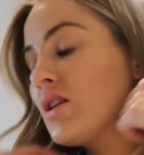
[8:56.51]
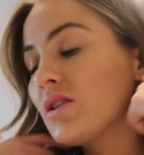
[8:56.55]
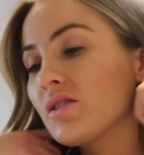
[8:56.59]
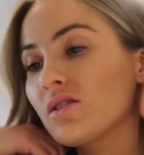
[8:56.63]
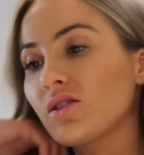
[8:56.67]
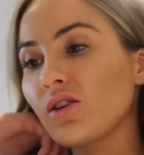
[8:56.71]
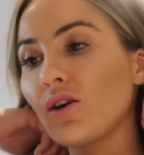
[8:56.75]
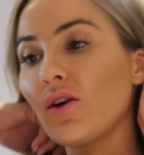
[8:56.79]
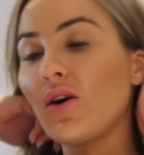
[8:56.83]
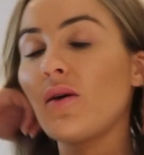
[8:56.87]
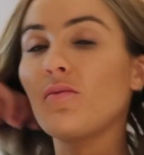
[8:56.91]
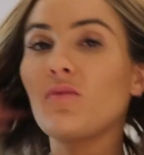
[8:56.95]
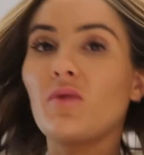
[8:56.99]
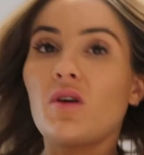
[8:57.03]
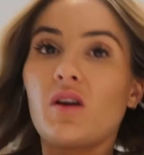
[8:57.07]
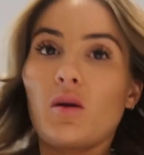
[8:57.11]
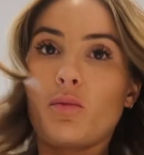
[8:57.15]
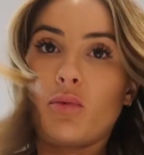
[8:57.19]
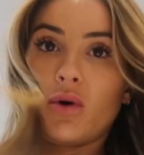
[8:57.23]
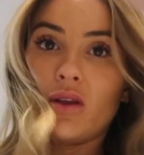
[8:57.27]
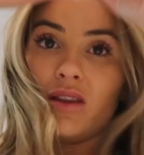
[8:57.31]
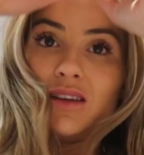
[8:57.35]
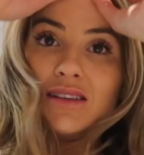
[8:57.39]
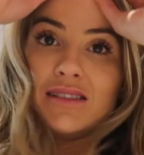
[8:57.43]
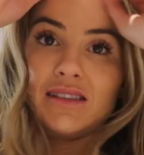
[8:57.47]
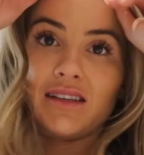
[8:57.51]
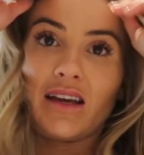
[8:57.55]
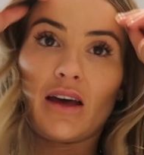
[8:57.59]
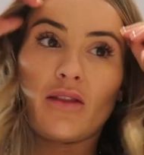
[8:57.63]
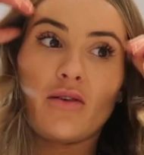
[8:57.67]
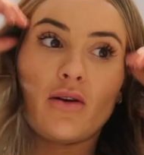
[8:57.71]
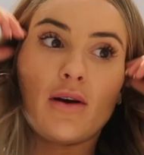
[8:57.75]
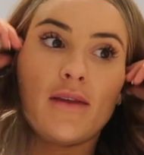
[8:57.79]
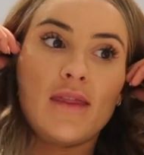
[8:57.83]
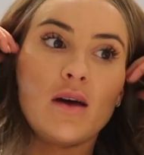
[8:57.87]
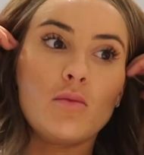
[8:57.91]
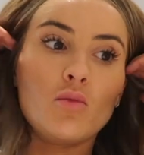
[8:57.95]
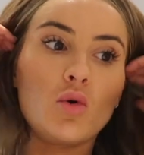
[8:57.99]
So I'm going to put these
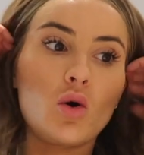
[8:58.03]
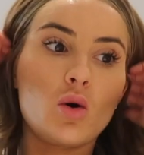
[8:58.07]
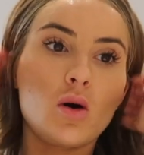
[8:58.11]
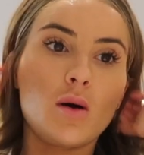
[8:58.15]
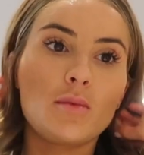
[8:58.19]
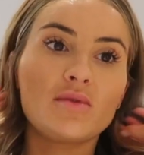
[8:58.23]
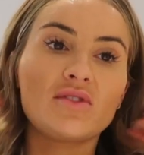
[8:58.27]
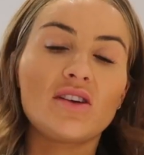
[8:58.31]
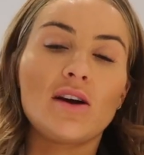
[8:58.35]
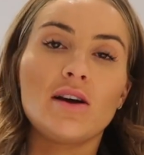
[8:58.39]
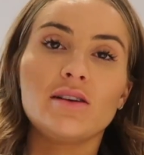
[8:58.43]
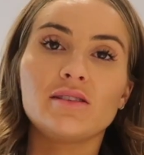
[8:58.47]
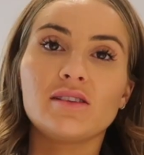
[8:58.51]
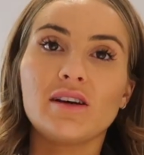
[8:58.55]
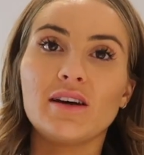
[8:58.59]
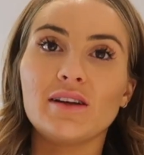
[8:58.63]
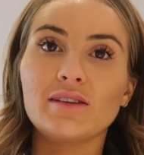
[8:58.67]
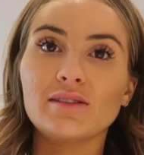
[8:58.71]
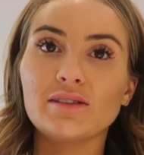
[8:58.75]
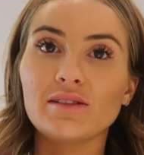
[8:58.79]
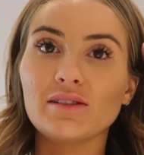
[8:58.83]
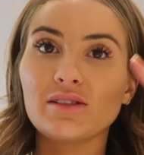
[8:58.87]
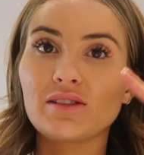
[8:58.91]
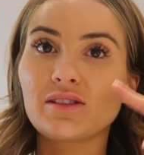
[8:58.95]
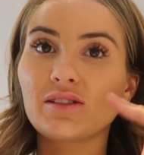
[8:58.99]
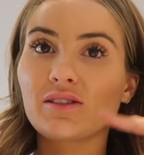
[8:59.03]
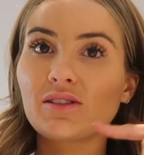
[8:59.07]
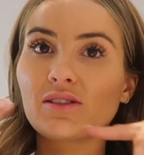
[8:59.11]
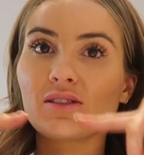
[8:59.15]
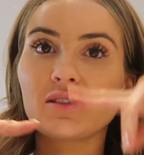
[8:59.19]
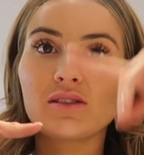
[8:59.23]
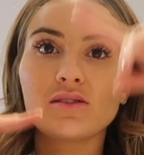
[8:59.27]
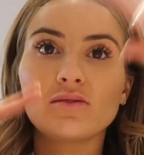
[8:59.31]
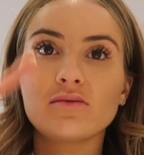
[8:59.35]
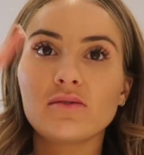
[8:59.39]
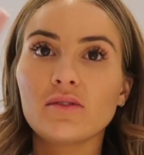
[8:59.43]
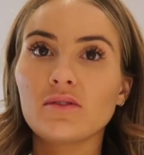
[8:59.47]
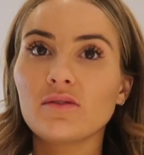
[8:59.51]
together and then we'll go upstairs and
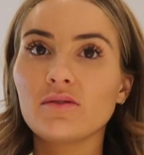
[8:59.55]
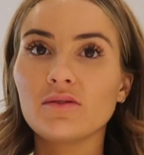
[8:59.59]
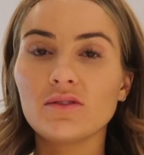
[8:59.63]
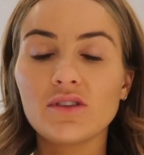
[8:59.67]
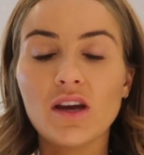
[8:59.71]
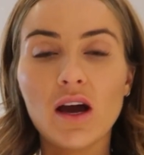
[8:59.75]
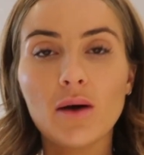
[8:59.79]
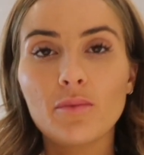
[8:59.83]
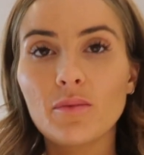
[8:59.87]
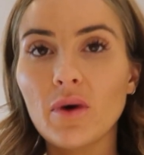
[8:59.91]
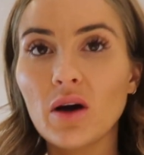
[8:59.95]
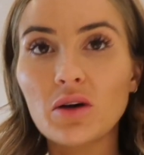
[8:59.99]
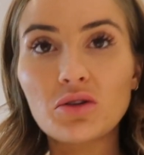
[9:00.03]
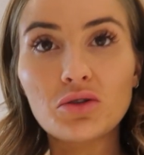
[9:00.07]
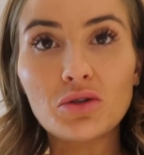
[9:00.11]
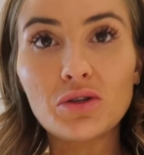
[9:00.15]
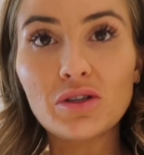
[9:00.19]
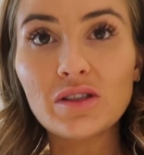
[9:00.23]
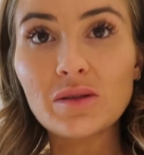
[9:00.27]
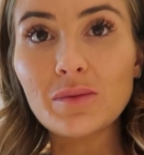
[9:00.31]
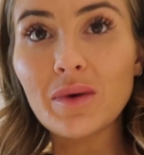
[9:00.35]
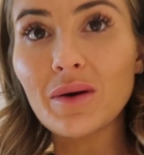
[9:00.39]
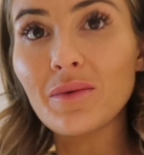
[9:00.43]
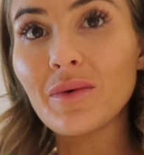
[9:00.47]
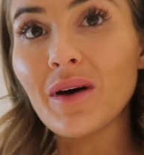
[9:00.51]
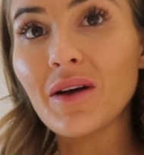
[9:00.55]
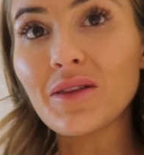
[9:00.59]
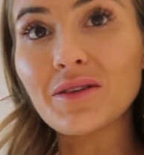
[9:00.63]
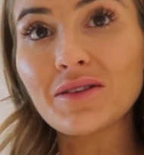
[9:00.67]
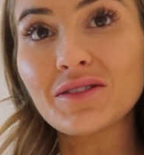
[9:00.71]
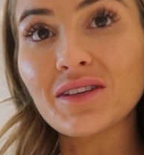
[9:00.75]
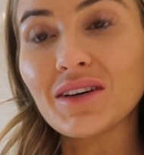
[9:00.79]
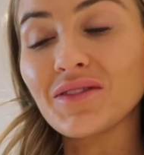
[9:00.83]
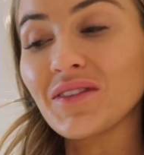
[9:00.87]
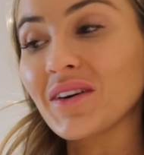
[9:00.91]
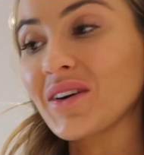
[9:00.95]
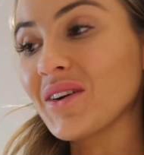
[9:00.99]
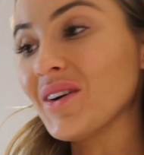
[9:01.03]
yeah, I'll show you some other
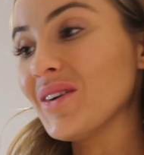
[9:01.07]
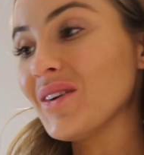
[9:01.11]
stuff I